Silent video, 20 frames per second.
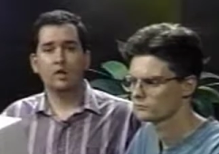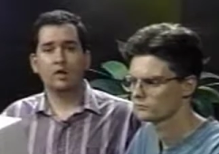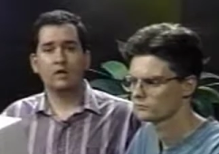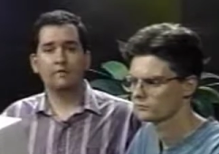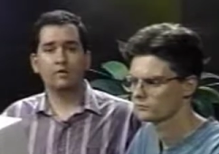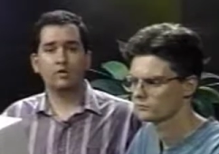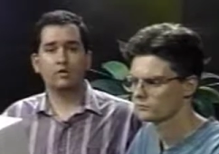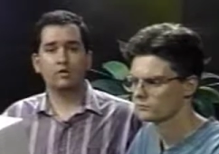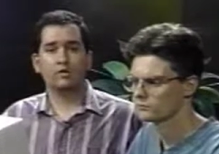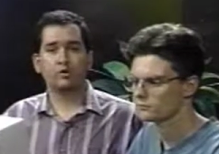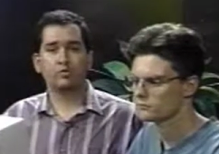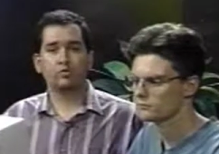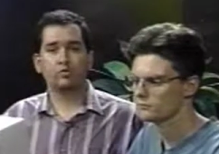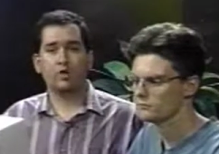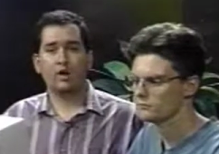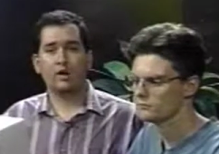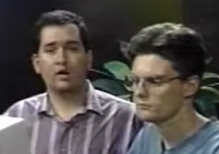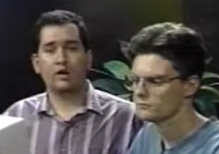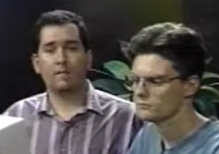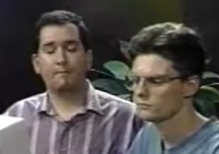Speaker 1: If you were to
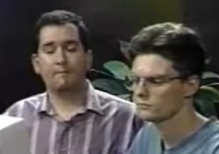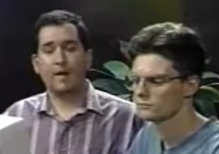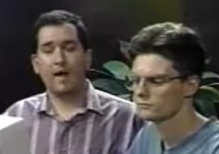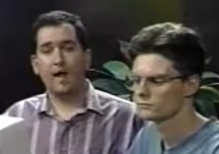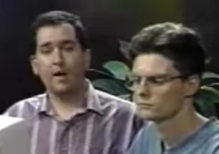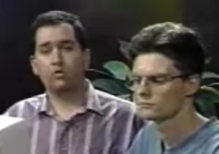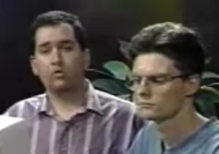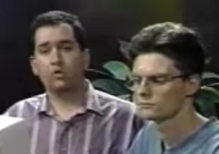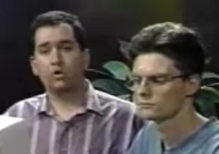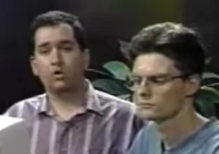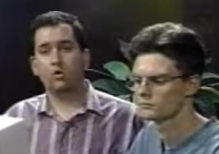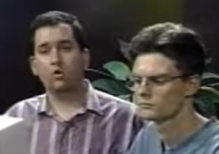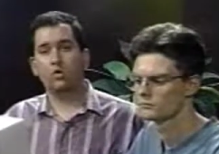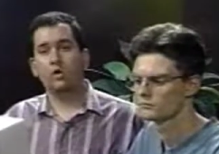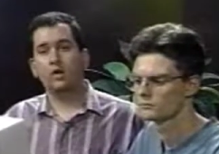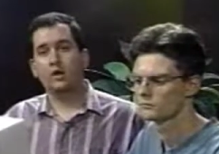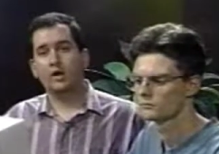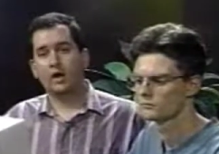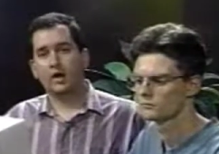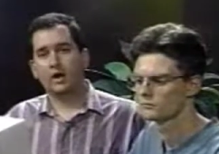run a macro
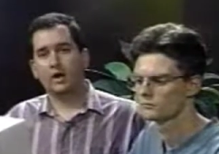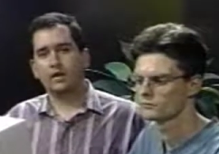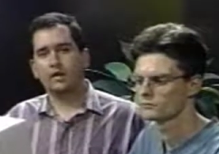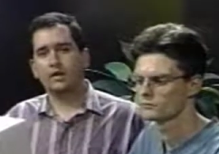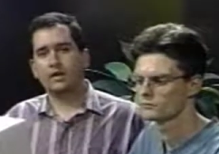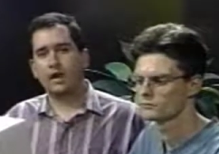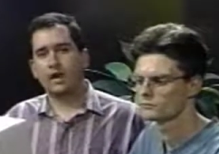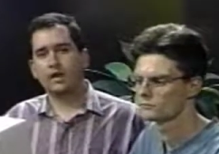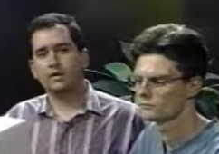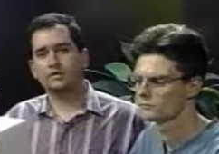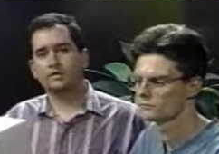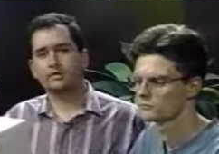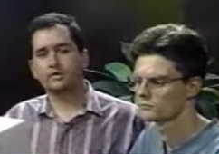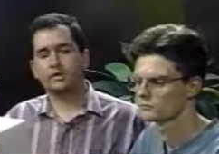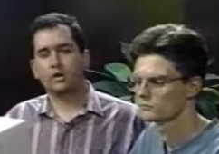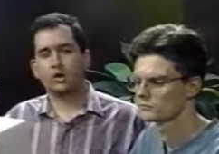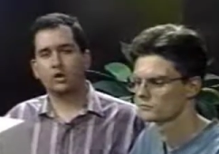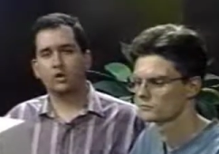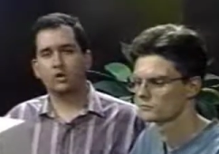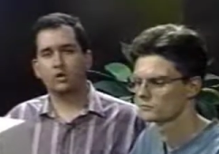against
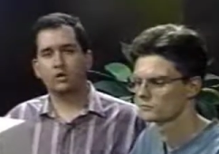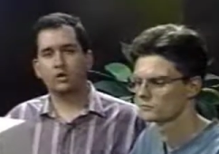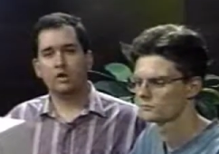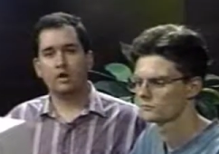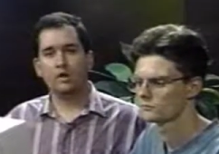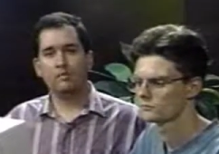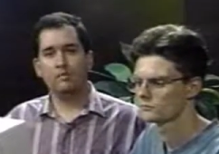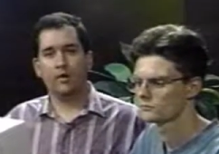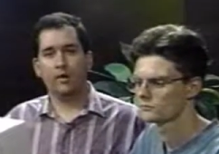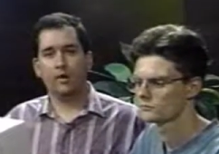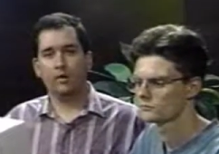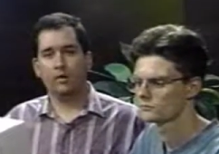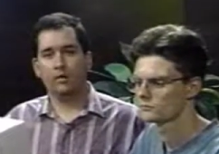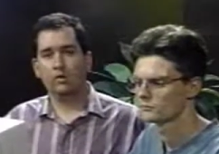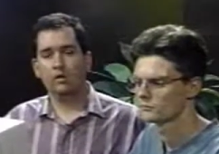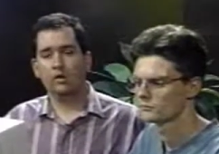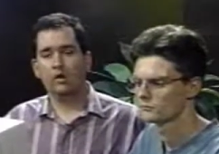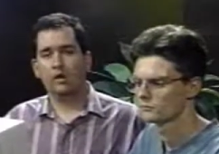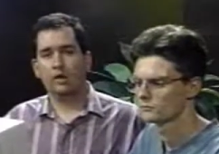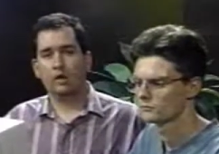your
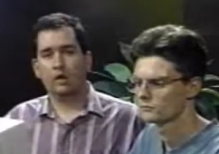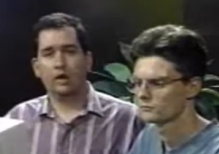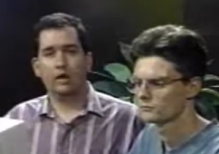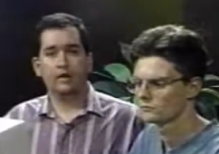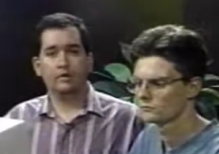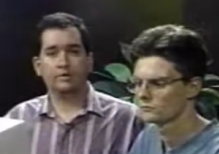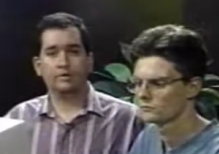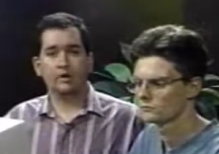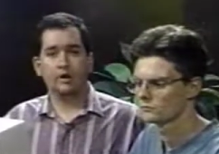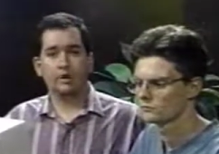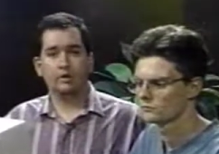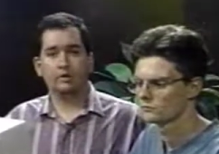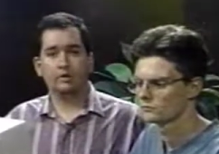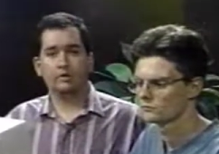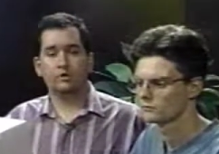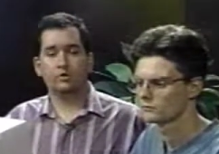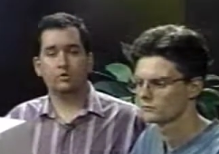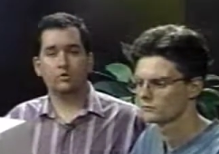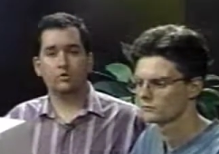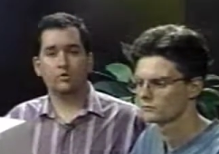email, uh, say to
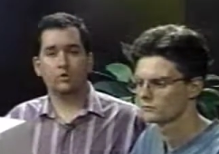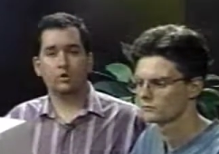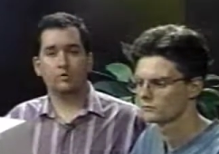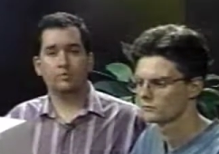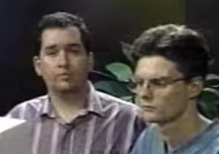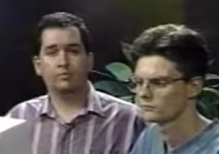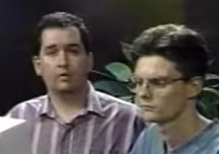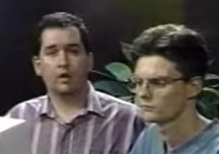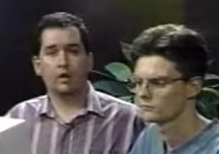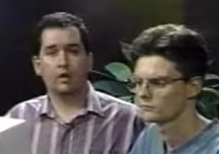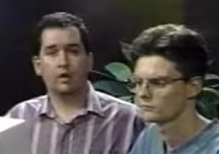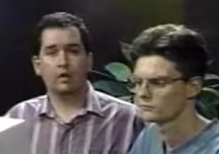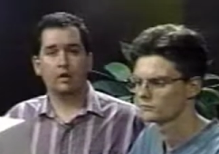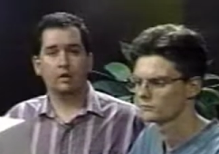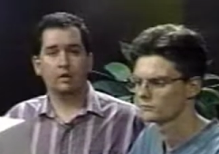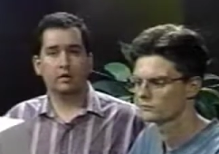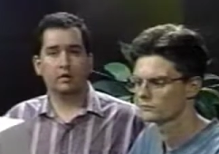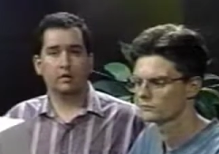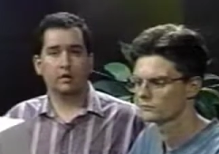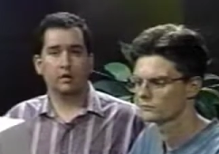do word uh,
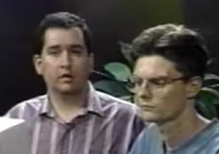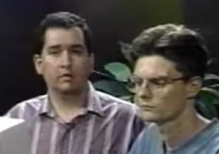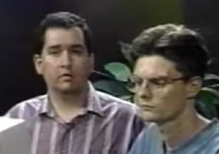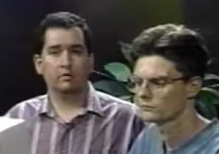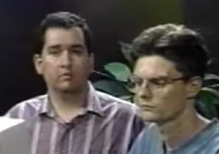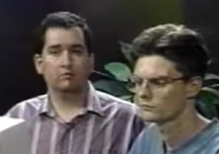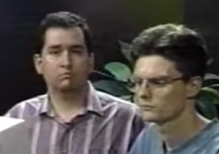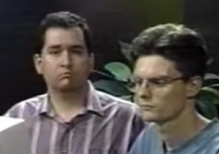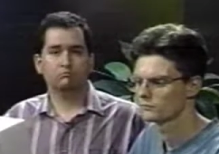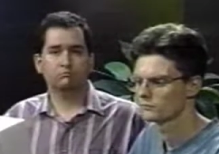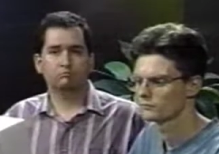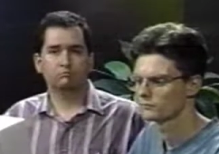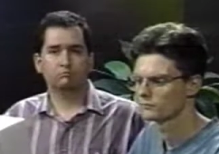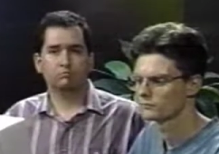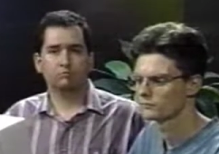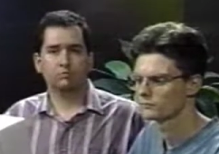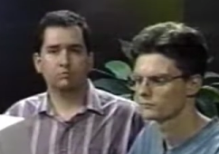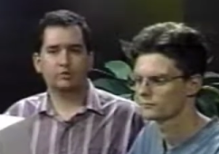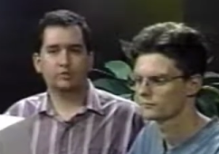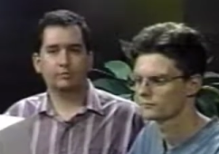uh,
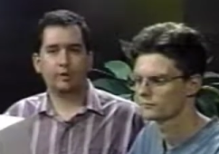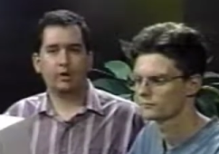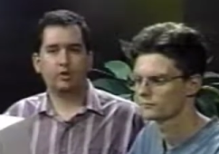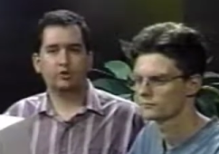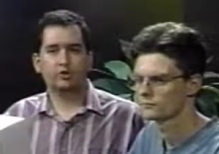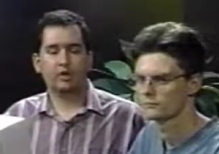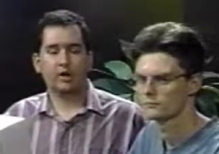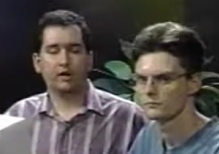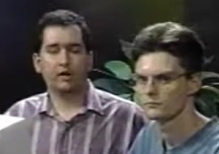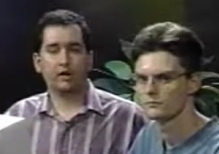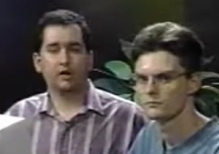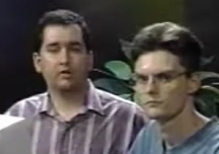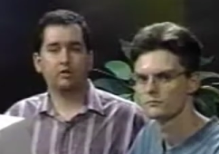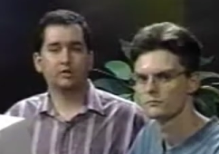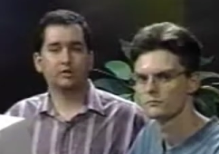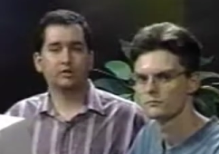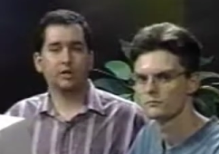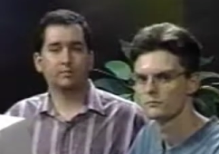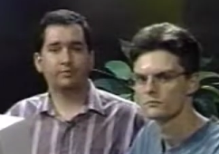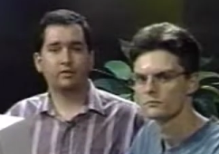spell checking or
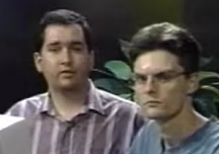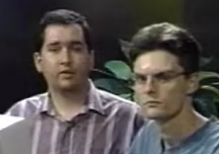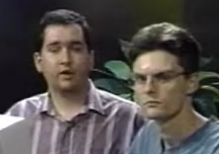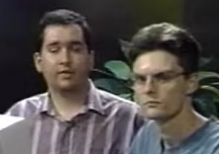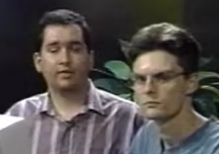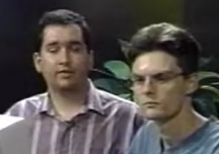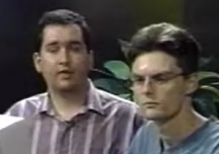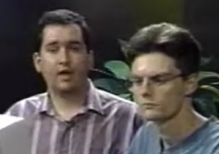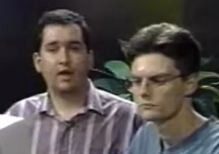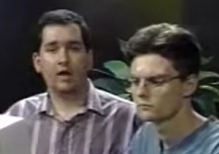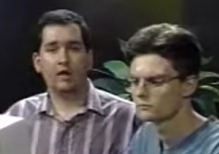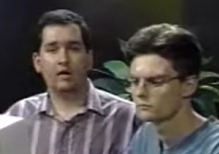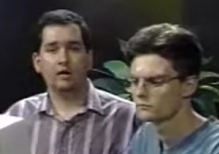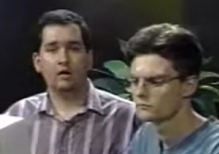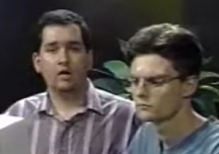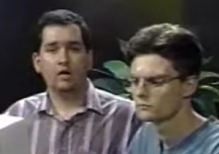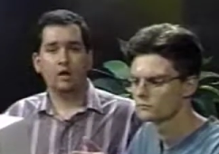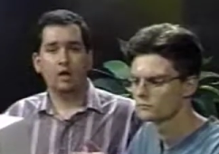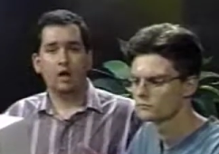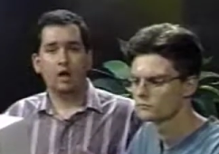something like that,
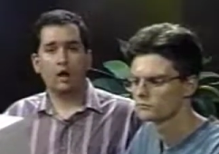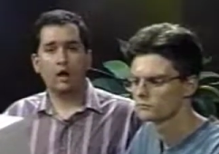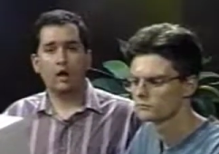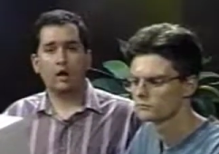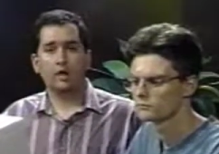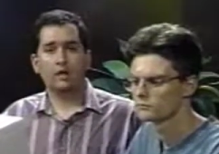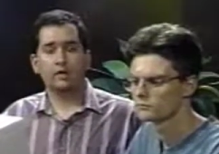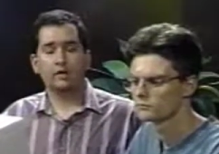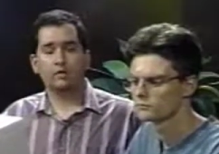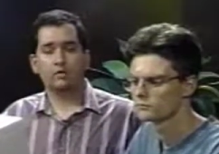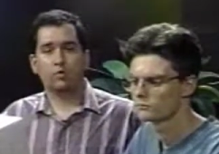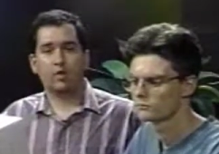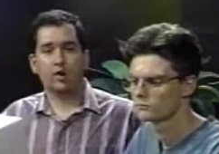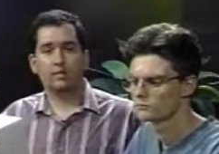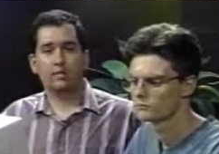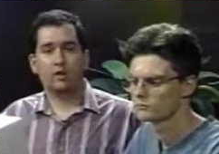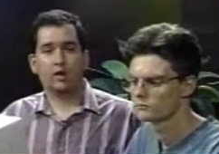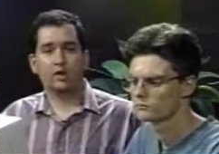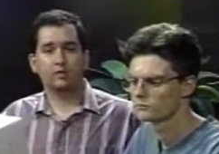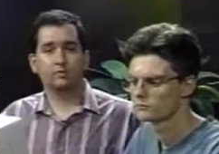uh, it's
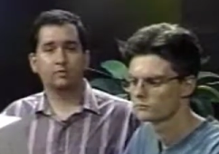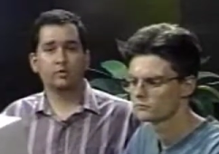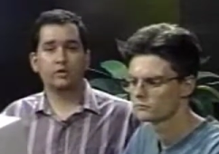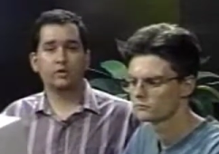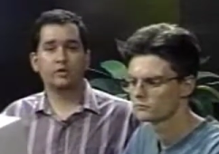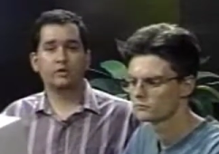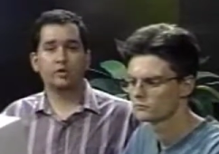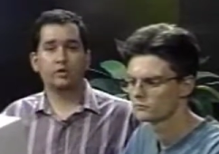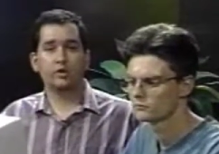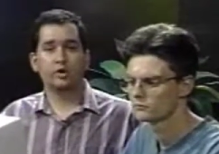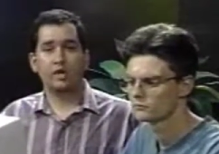quite possible that your